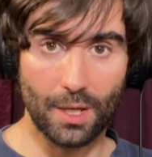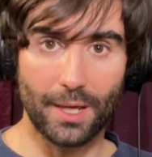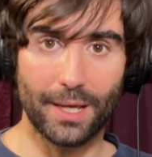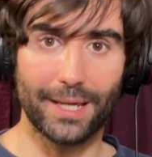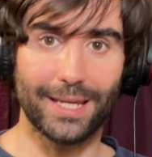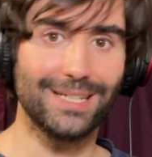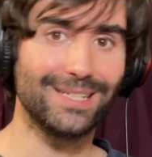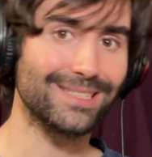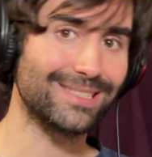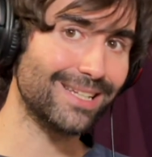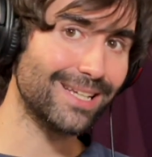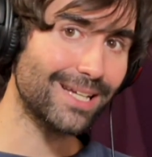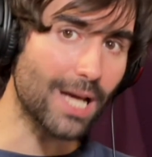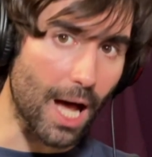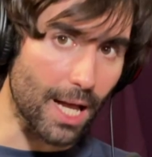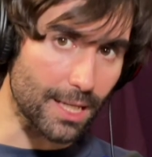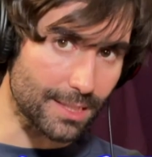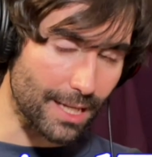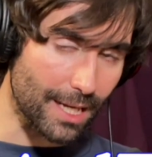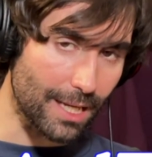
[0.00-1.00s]
It doesn't
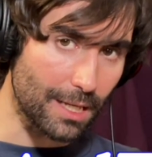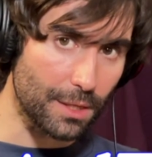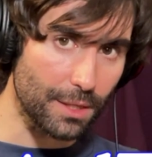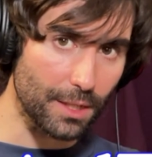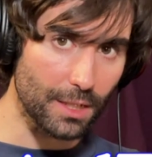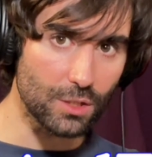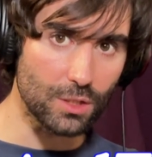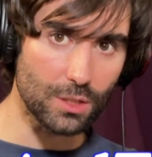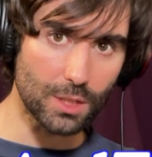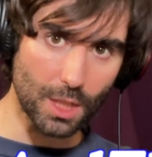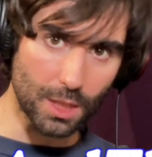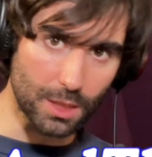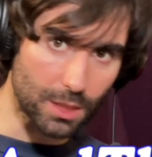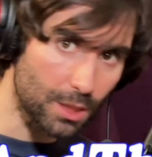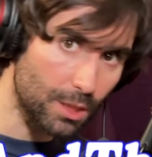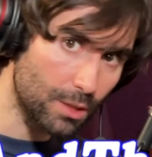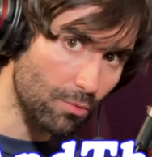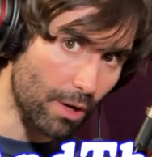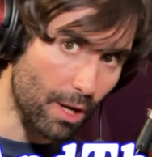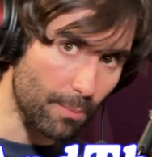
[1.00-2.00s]
cost anything to just
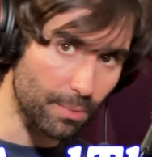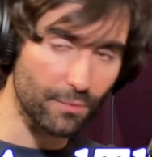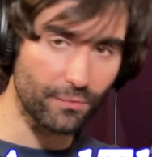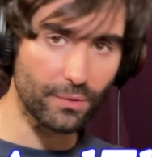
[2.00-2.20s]
do a couple of